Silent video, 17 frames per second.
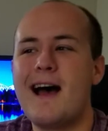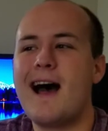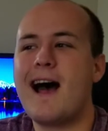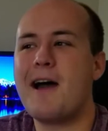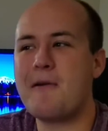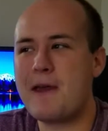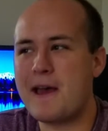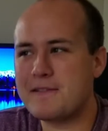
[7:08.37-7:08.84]

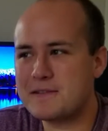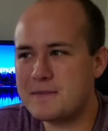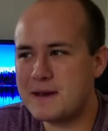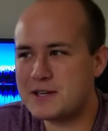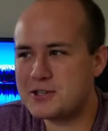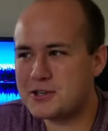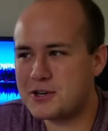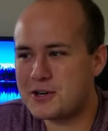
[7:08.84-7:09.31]
I would have to
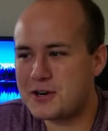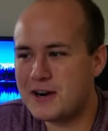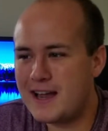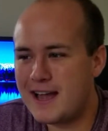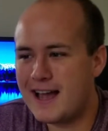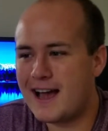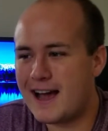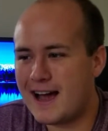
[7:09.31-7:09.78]
make
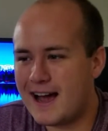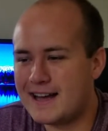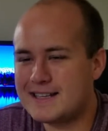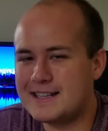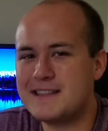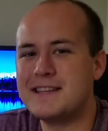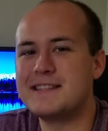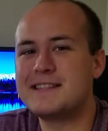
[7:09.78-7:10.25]
sure I
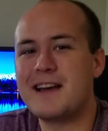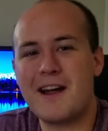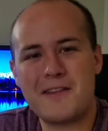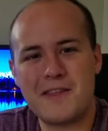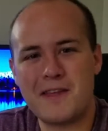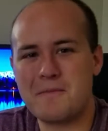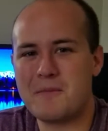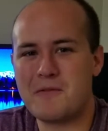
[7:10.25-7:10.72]
did the
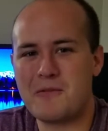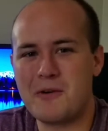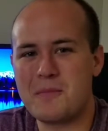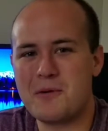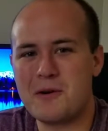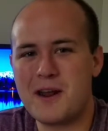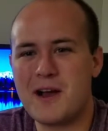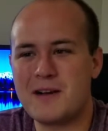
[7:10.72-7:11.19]
entire thing before
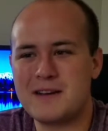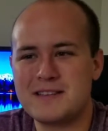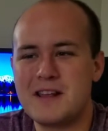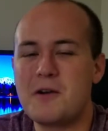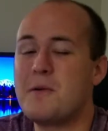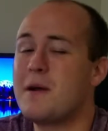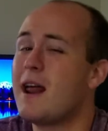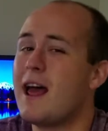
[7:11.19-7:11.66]
I put it out,
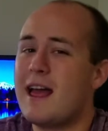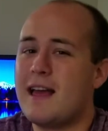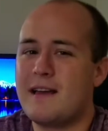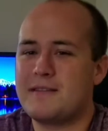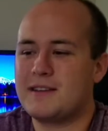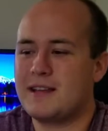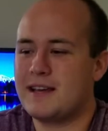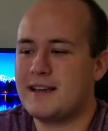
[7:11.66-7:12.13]
because I don't want to
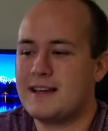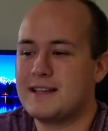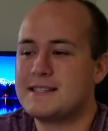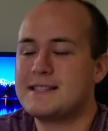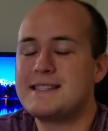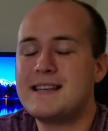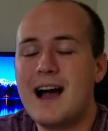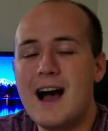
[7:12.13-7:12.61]
have to
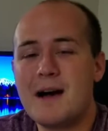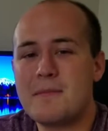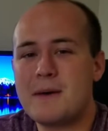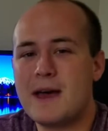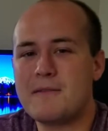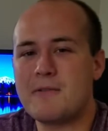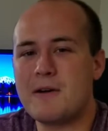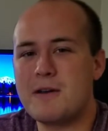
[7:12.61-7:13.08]
stop
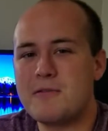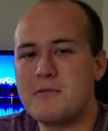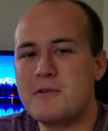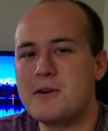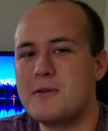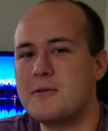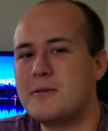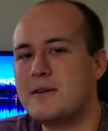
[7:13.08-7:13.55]
halfway
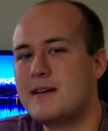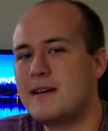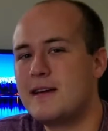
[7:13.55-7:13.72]
through.